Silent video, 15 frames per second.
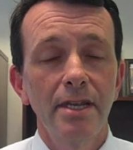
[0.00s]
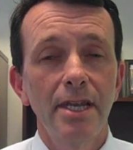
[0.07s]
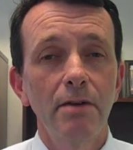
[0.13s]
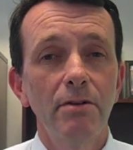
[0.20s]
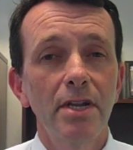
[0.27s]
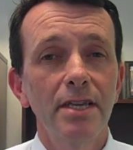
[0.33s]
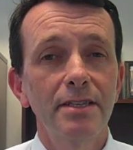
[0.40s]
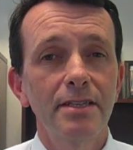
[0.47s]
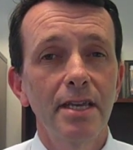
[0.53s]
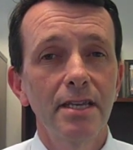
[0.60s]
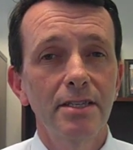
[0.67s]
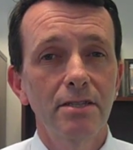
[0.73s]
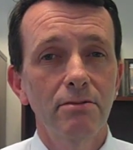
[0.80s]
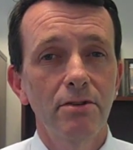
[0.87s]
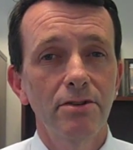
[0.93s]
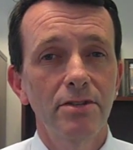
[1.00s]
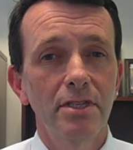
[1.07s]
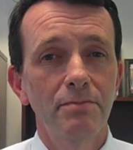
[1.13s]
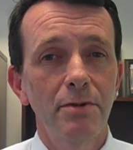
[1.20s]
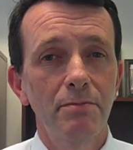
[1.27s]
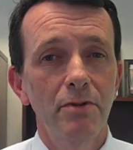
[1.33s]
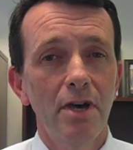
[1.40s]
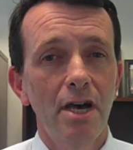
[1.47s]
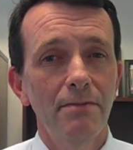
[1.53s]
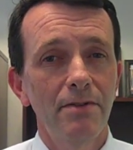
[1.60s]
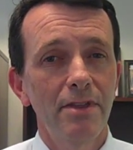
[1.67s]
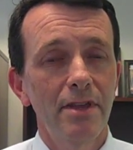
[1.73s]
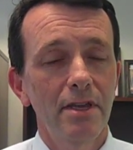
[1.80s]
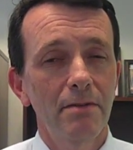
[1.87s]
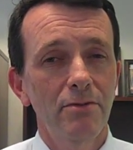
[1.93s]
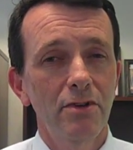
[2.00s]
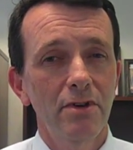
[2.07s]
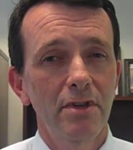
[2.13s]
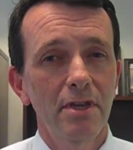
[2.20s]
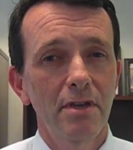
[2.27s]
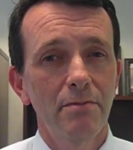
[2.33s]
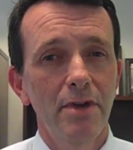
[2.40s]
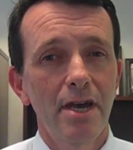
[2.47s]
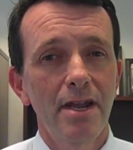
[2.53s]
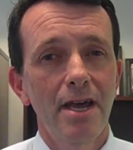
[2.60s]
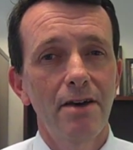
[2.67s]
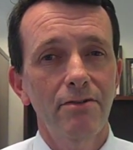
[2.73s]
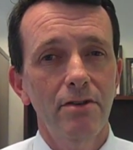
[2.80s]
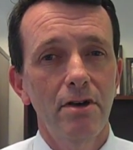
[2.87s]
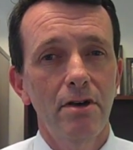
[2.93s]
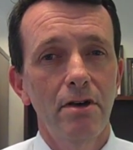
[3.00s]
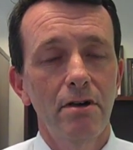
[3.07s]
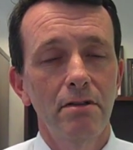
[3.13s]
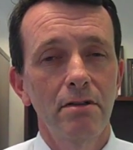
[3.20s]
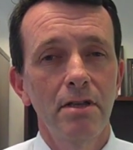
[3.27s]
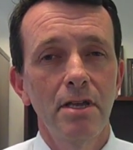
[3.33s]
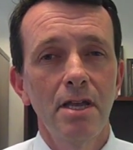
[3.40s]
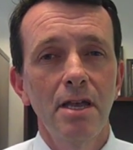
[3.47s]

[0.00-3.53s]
Now when I say cirrhosis, people often think I'm talking about alcohol.